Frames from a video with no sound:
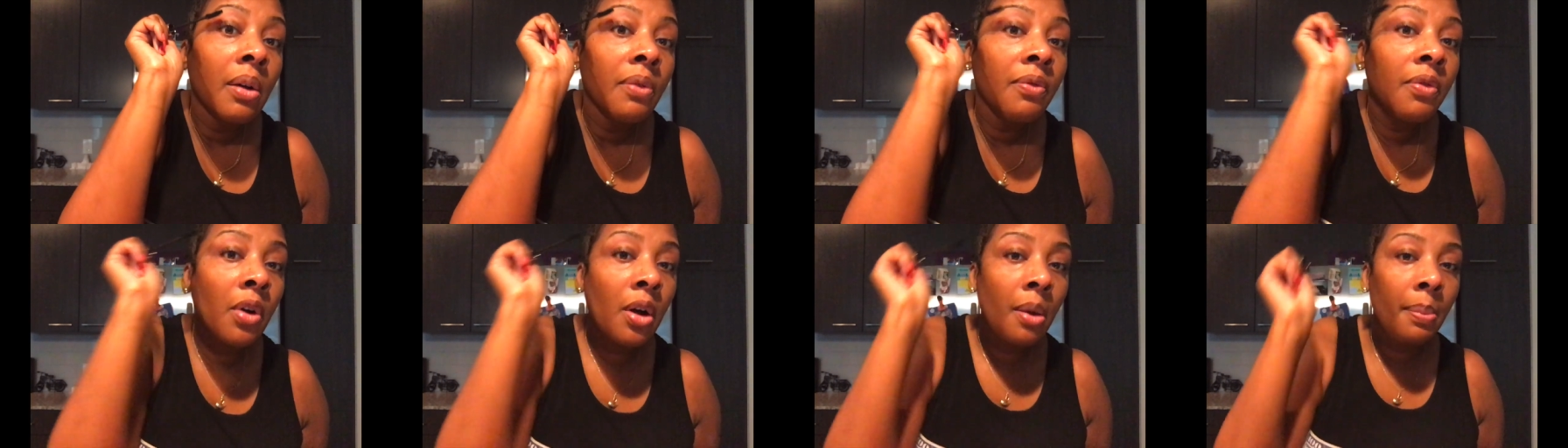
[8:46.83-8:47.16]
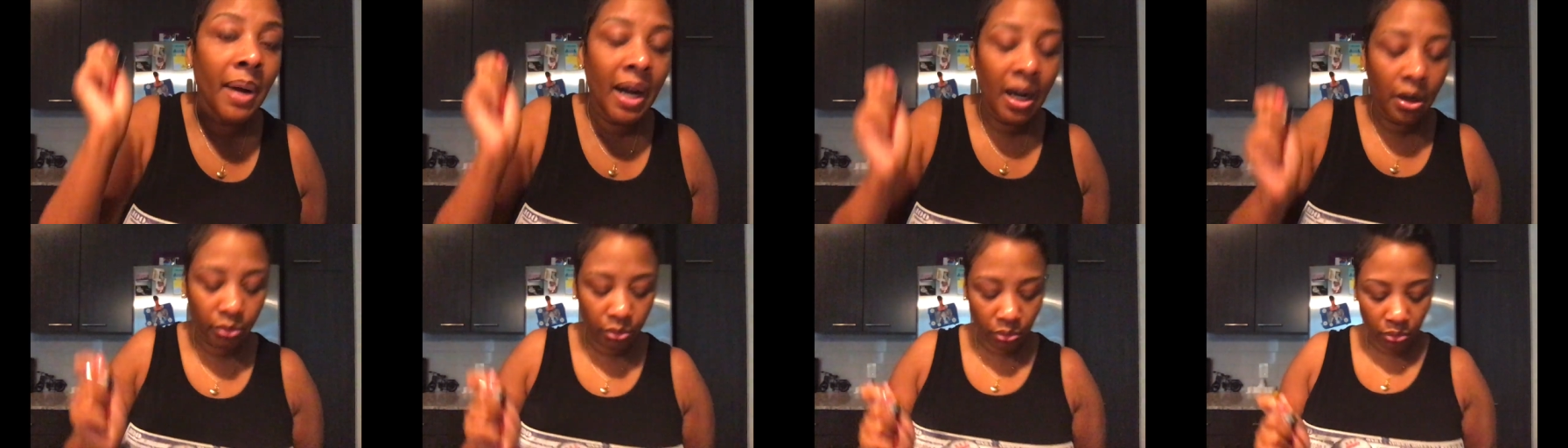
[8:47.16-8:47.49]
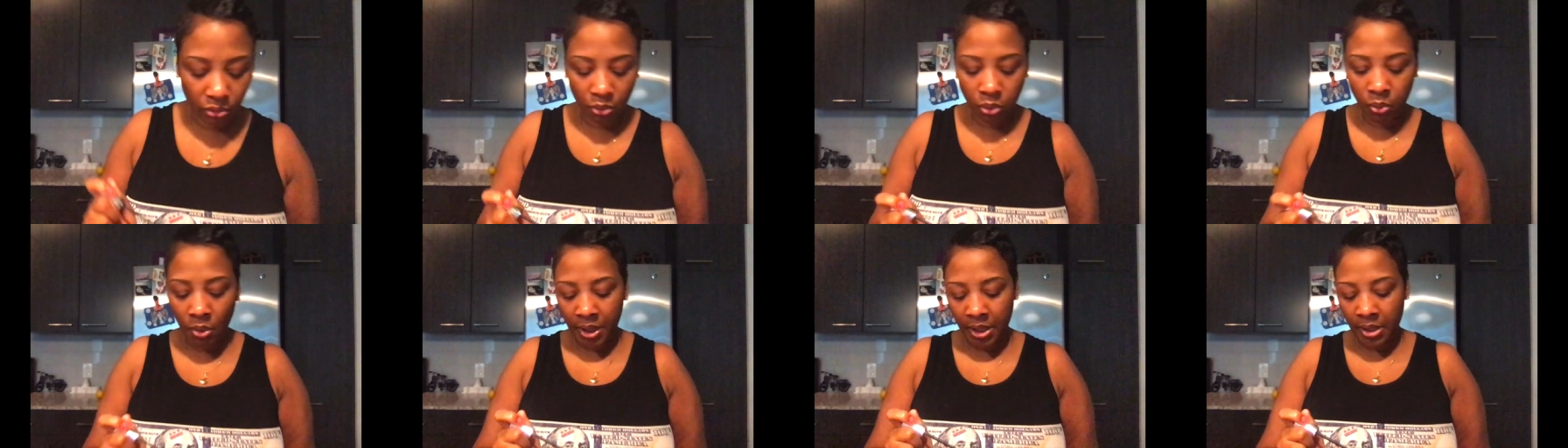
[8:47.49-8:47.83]
for
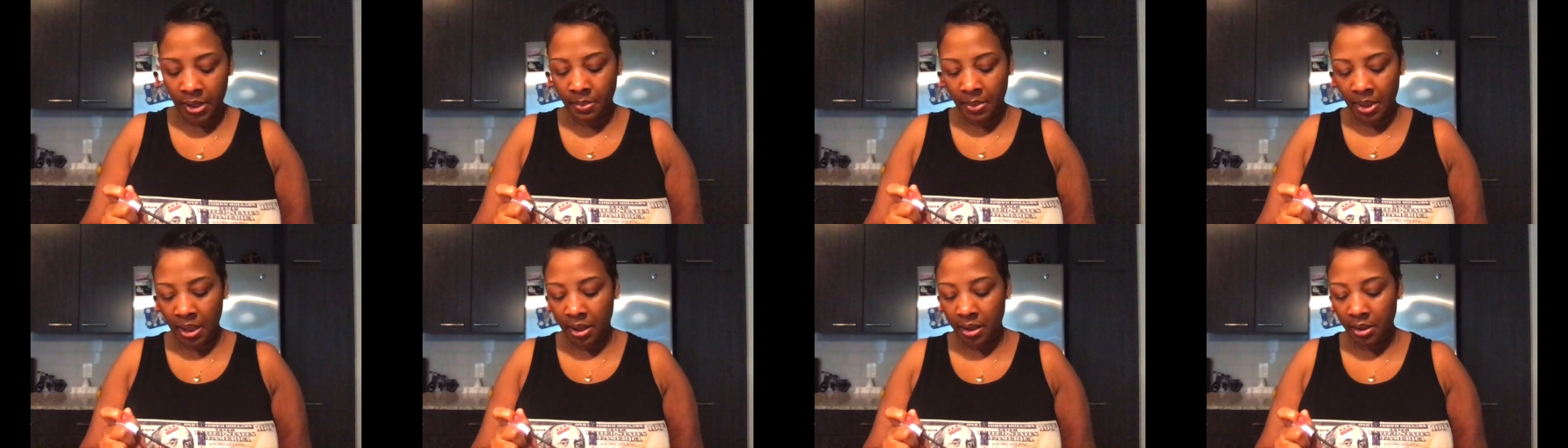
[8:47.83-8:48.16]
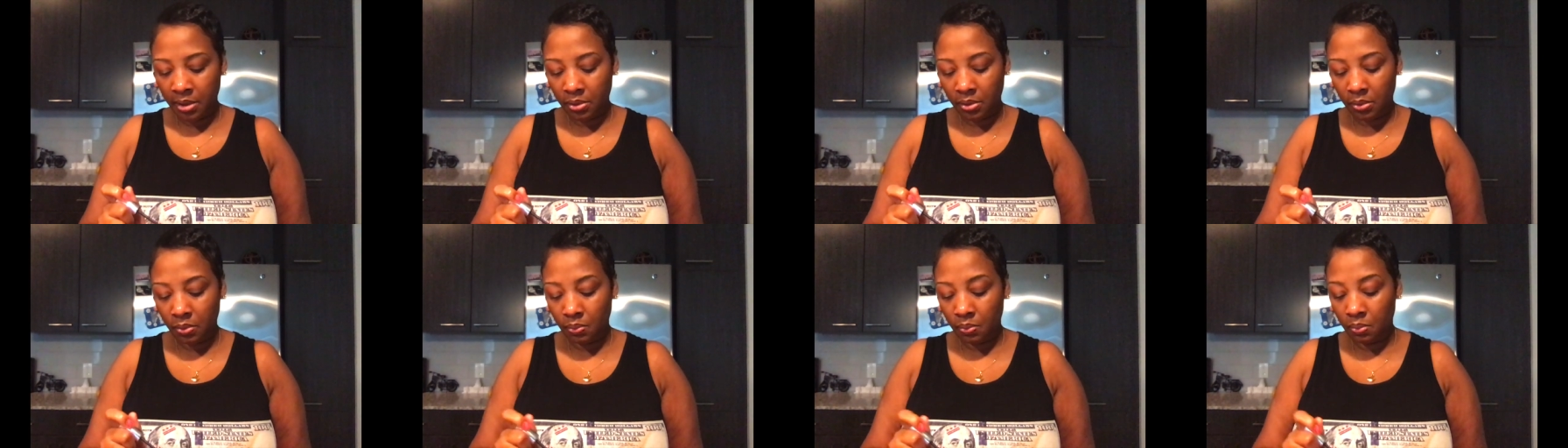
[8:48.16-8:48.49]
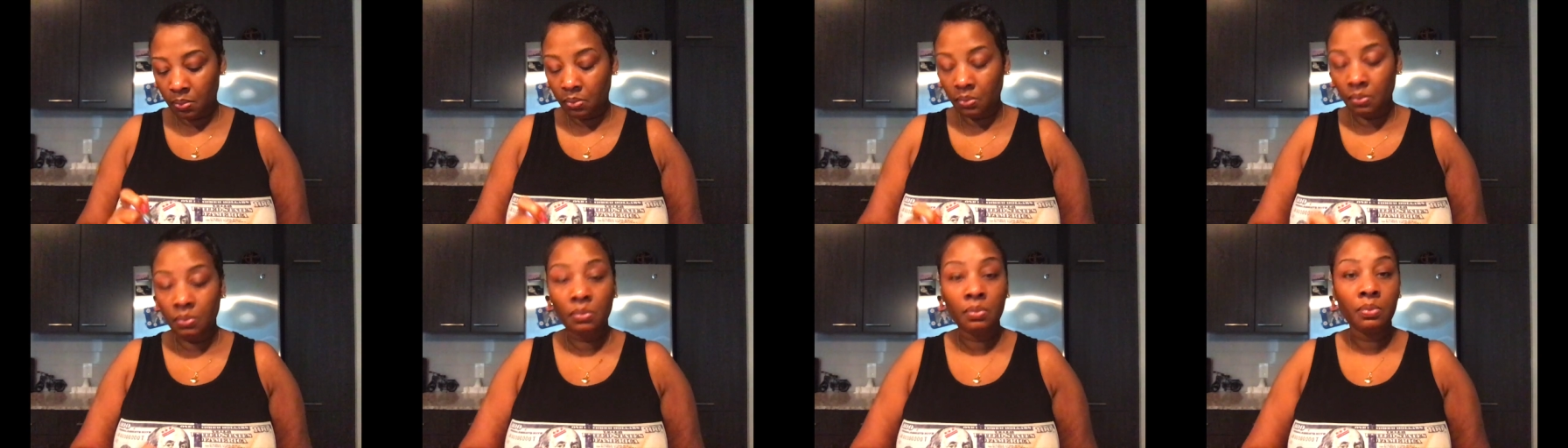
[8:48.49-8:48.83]
about 20 minutes,
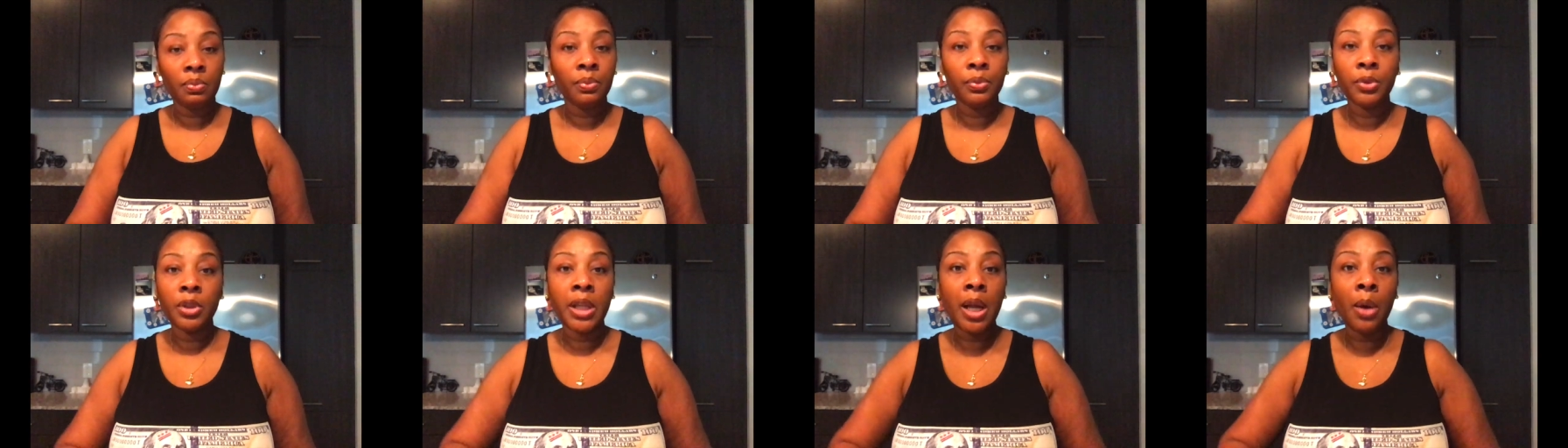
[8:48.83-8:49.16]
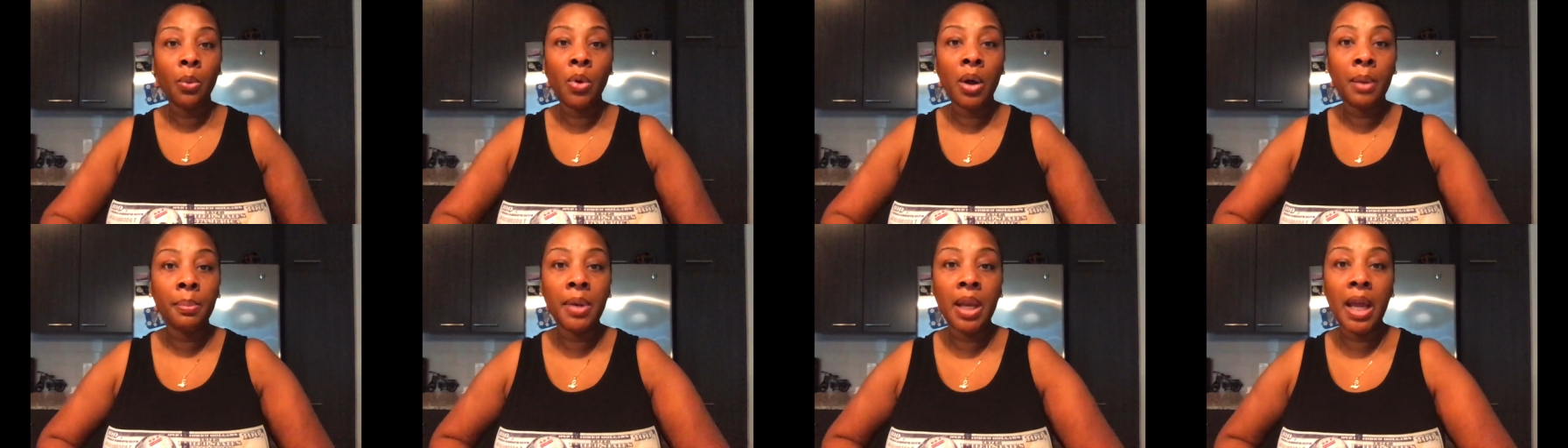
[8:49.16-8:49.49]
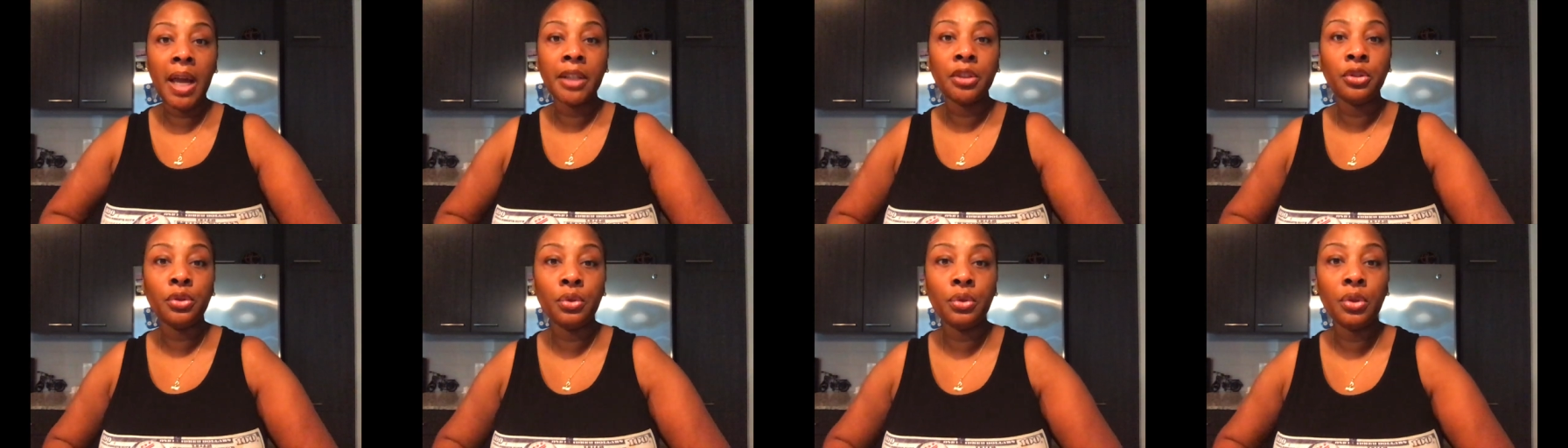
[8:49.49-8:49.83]
now one
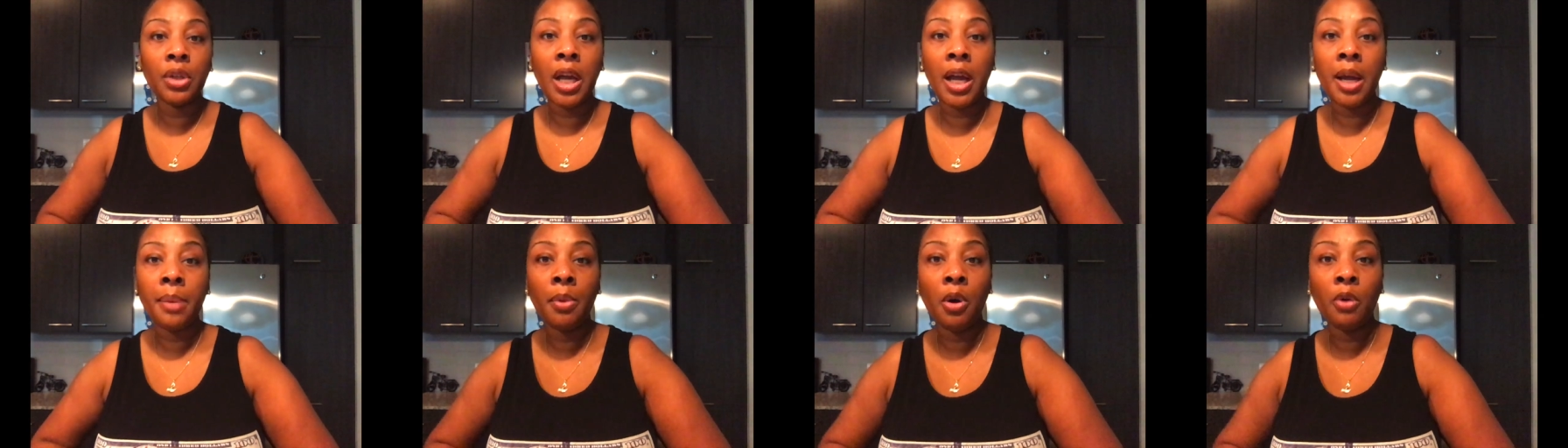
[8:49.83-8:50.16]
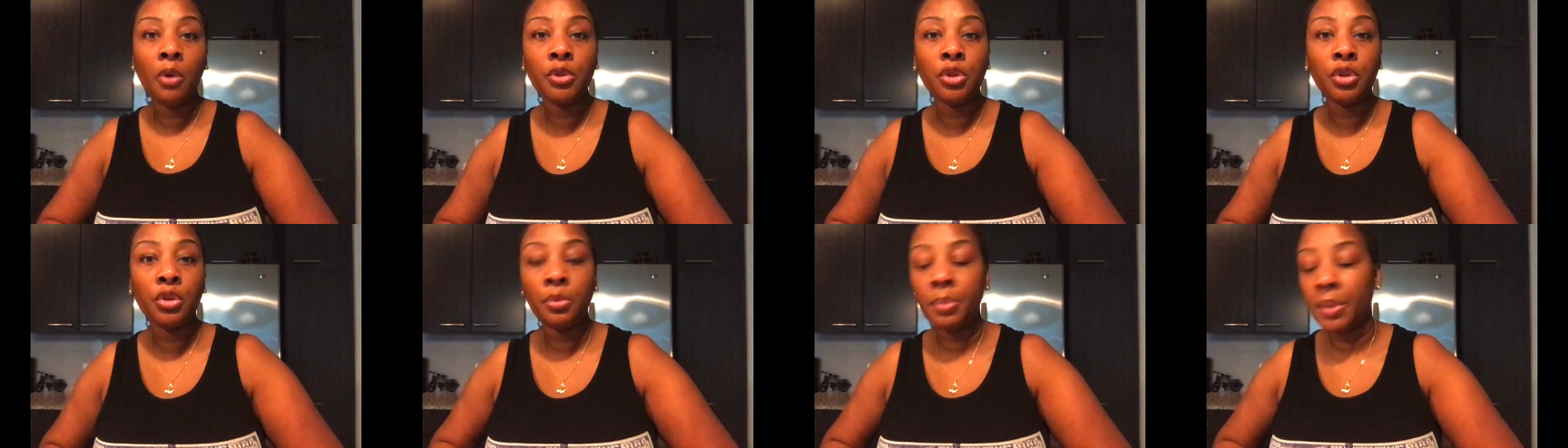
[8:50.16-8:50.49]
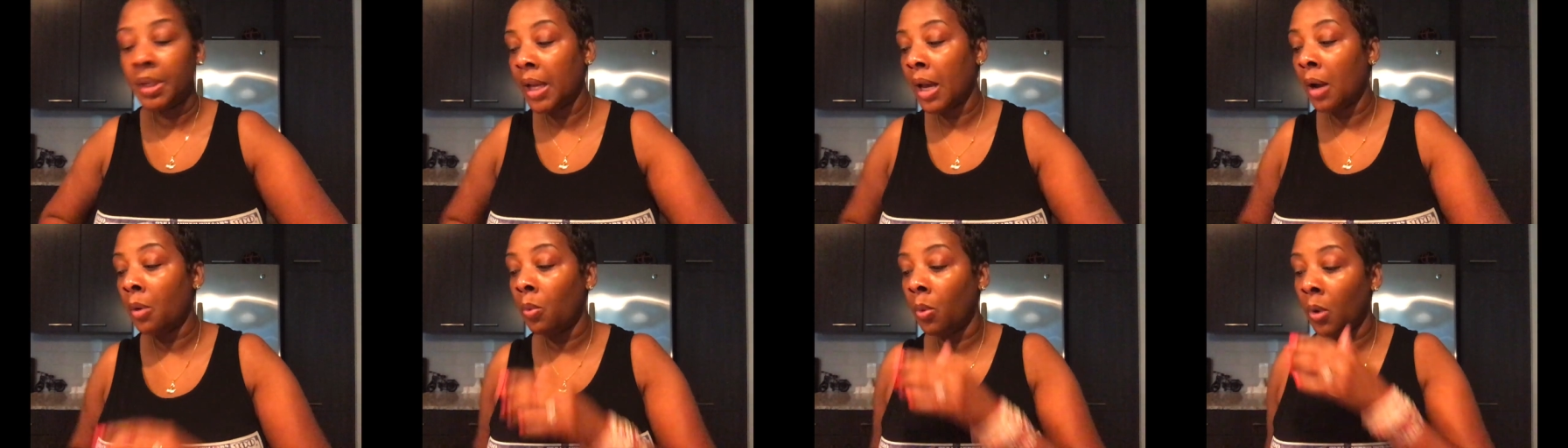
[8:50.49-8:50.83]
black dude came over to me,
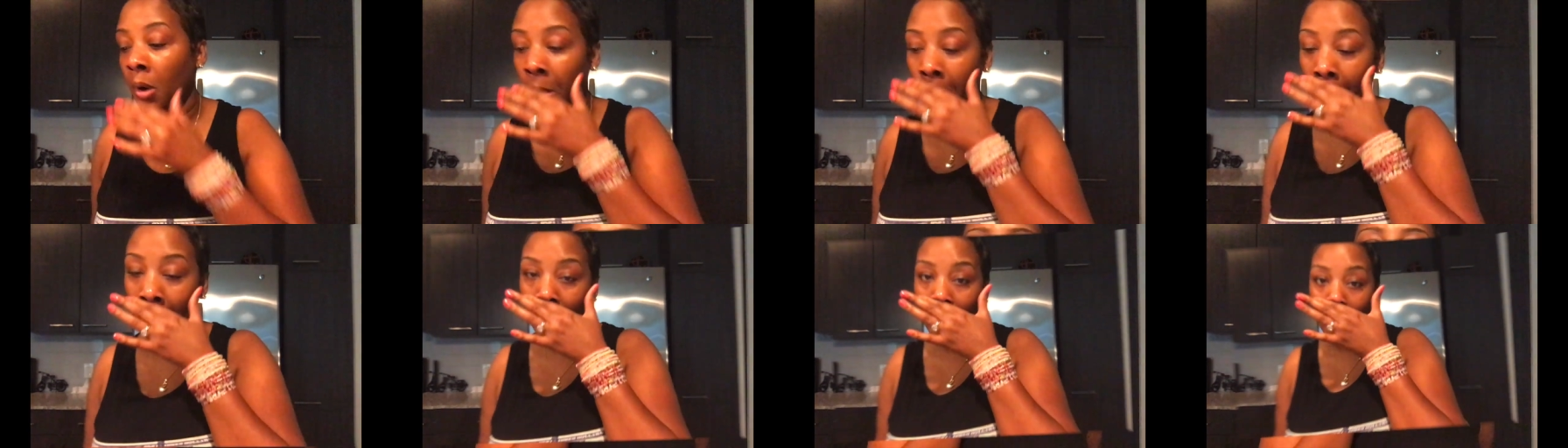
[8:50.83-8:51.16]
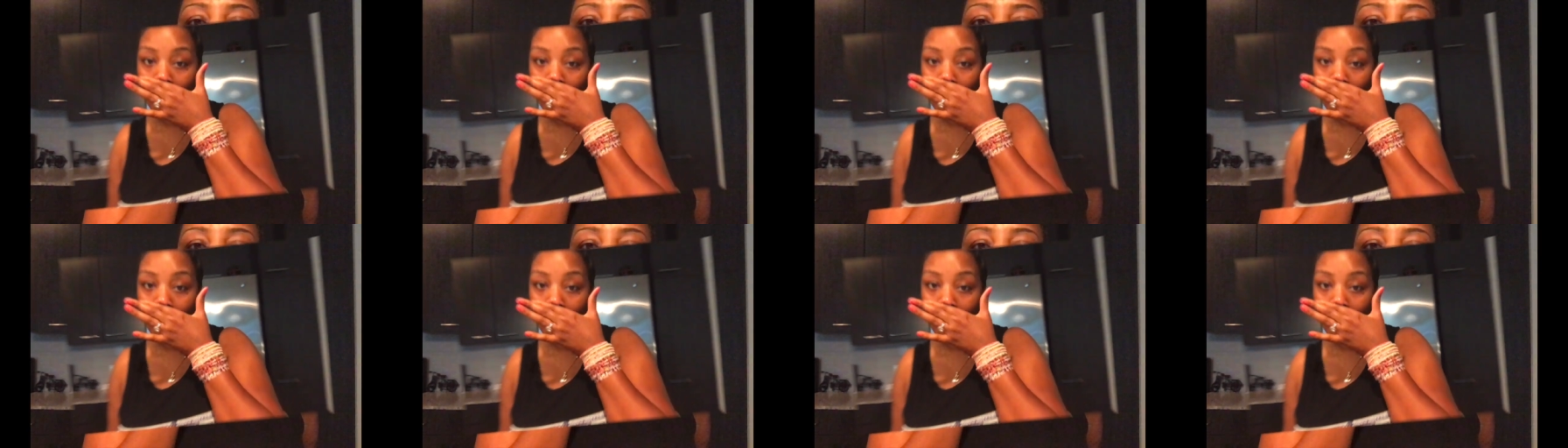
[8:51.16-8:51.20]
not one.